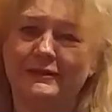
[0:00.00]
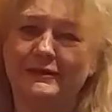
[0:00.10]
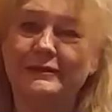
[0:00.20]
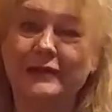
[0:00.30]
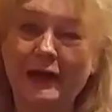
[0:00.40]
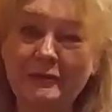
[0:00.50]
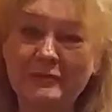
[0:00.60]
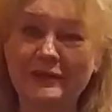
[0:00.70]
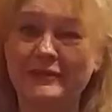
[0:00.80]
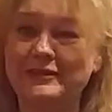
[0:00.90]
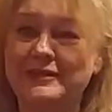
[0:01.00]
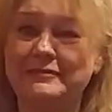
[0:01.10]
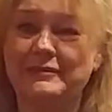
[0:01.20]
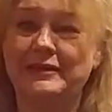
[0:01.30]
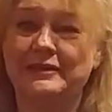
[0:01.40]
comment on them
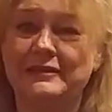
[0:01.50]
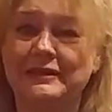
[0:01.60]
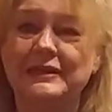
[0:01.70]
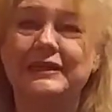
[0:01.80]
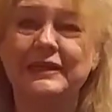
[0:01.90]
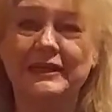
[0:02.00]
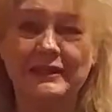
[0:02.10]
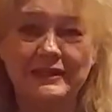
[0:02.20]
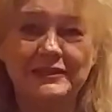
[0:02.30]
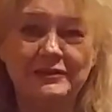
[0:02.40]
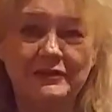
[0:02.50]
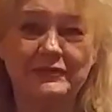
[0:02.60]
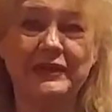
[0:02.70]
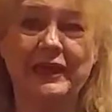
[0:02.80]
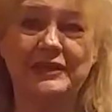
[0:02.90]
and click the
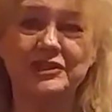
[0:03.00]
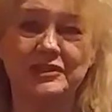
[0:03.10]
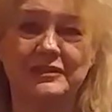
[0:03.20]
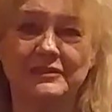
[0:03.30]
notification